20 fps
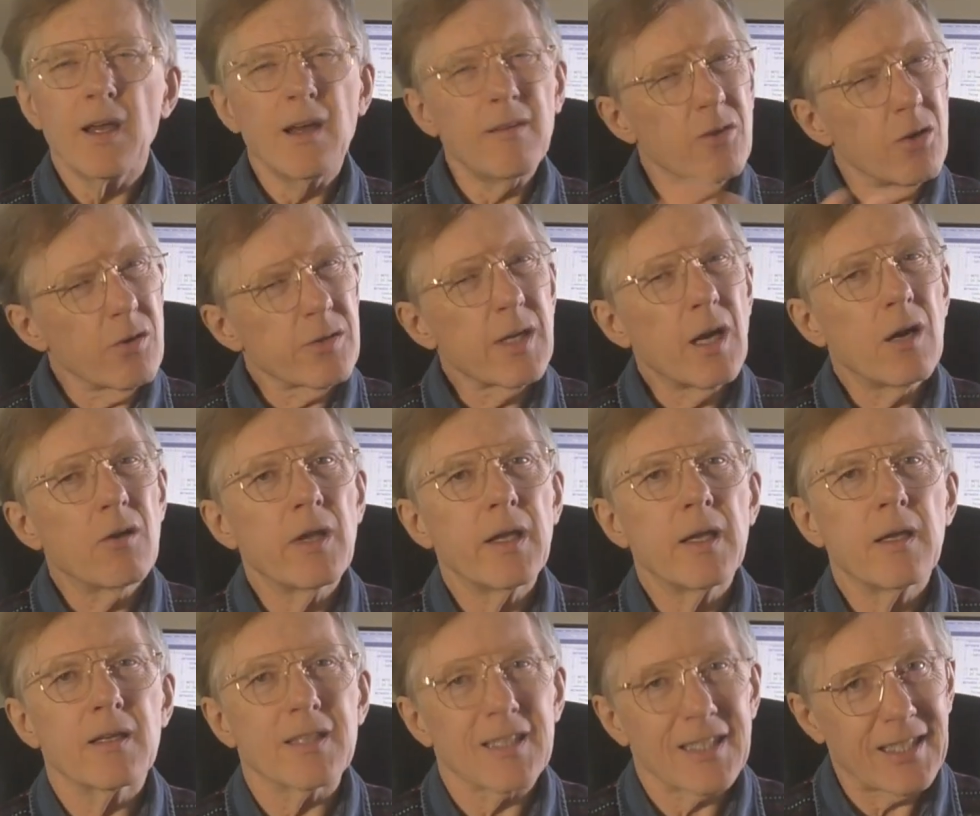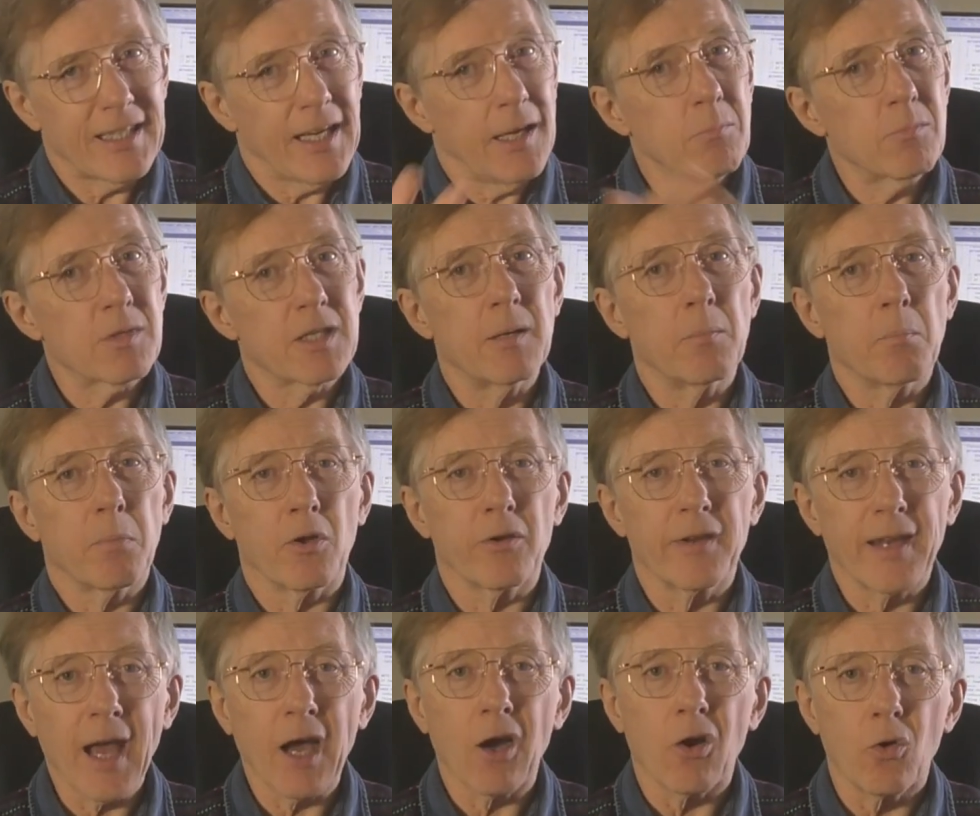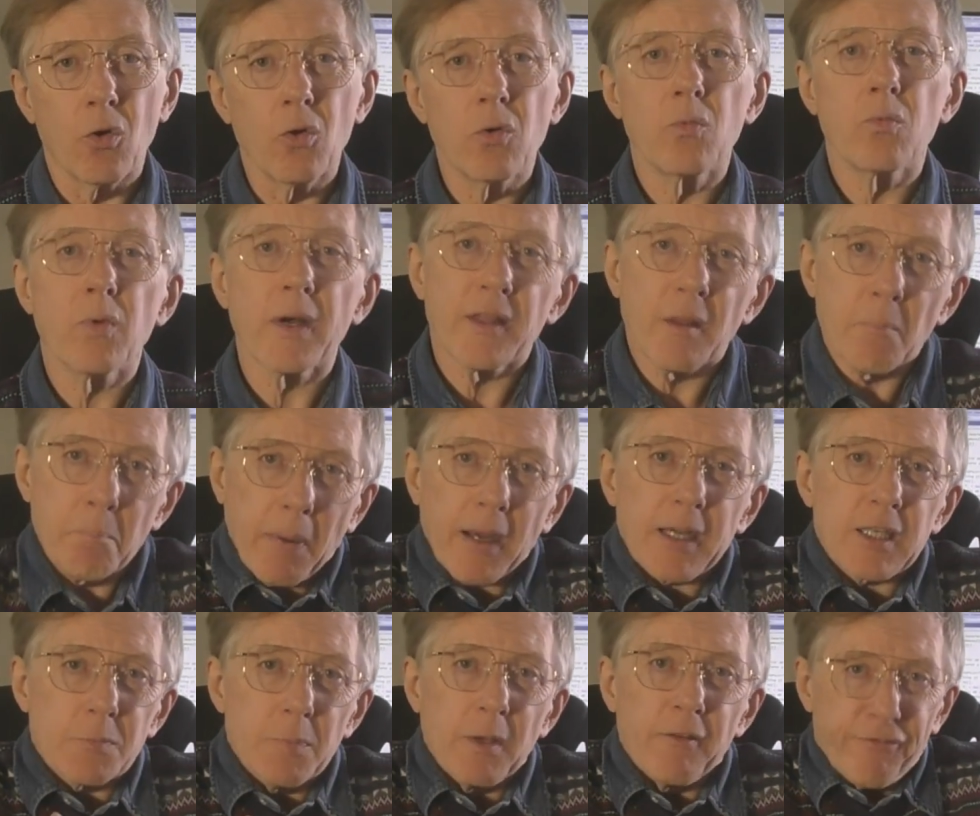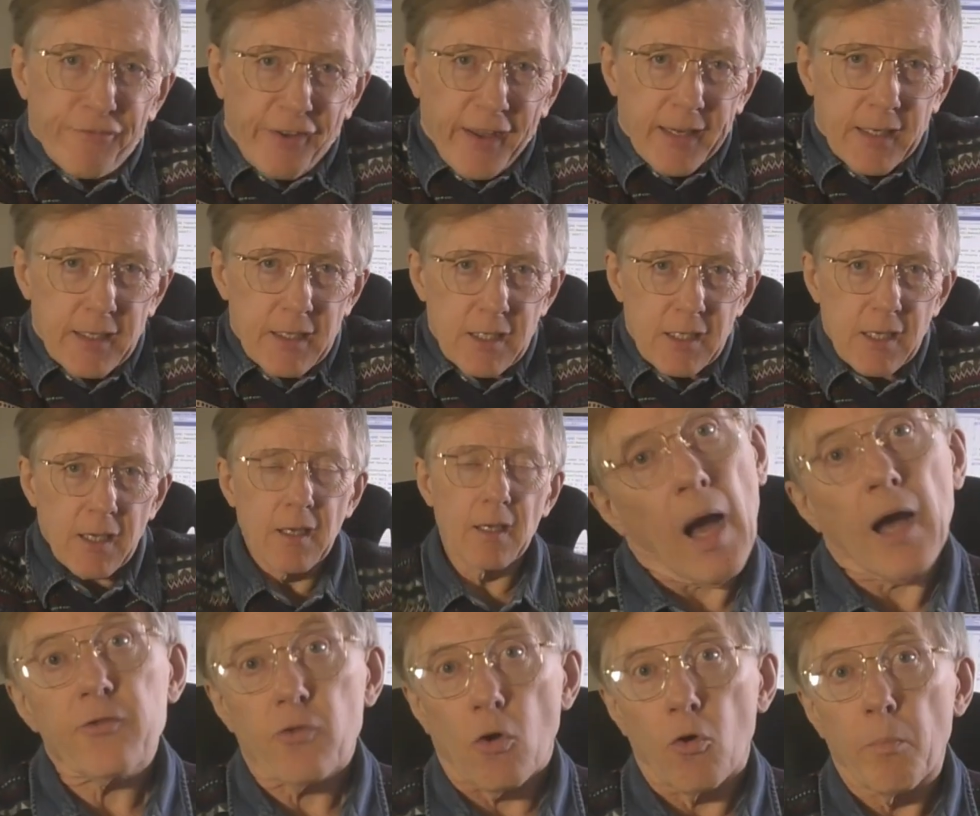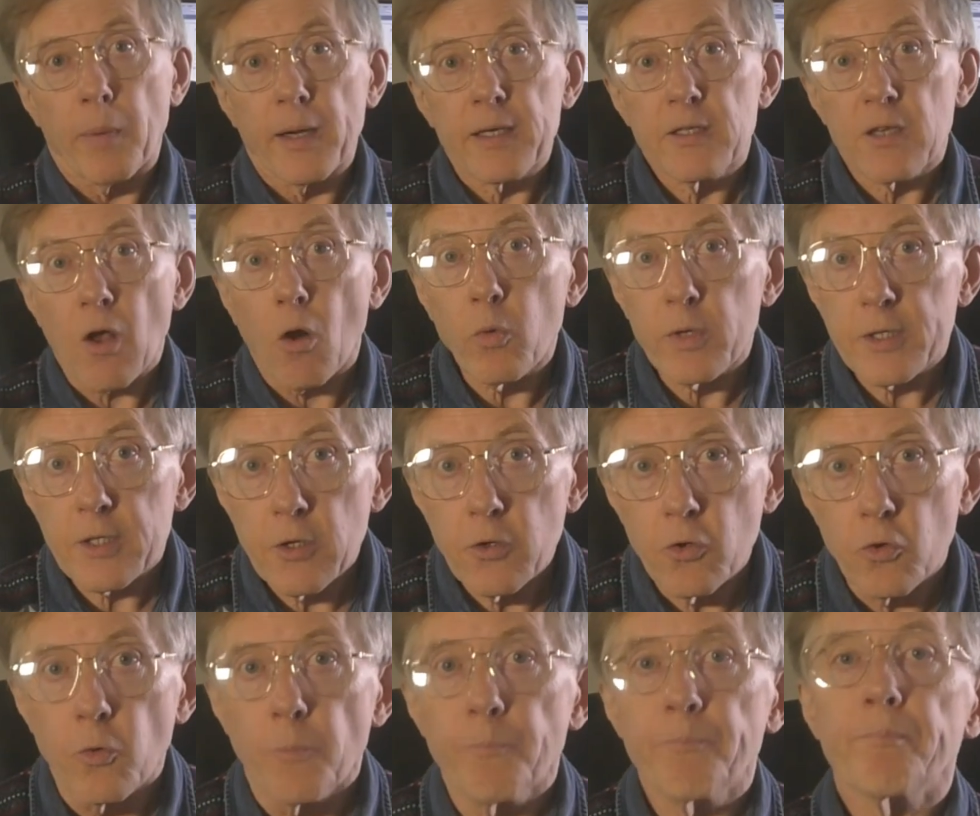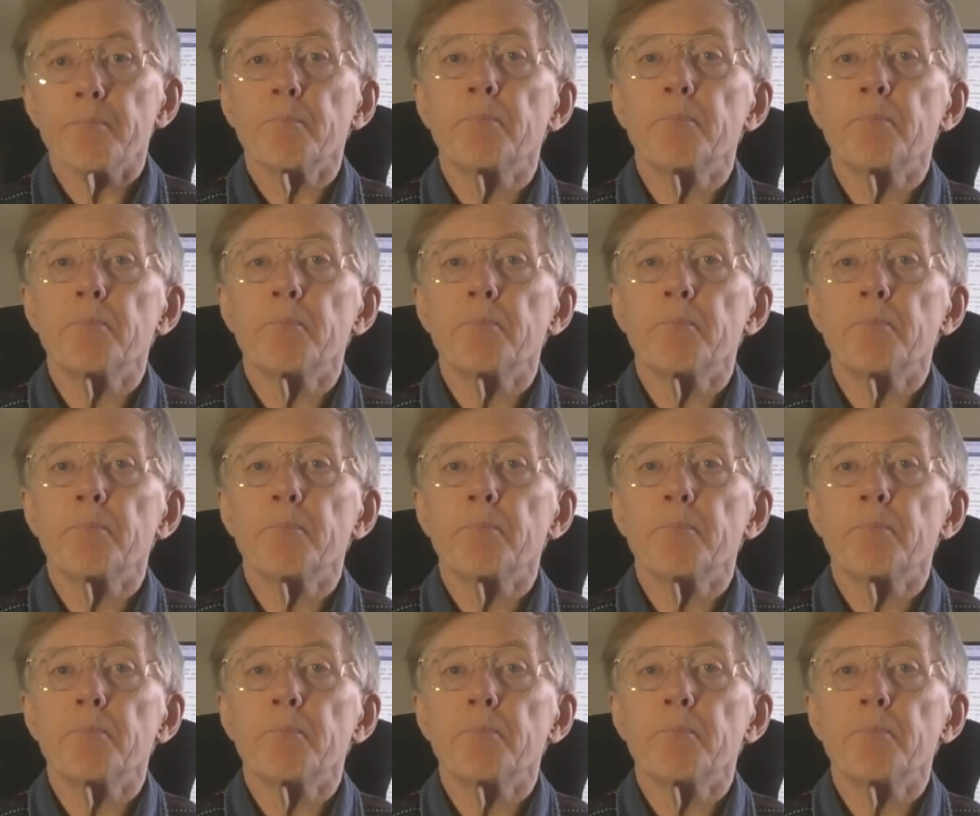Of course, it only seems simple now when the bug's been fixed, as all bugs always do.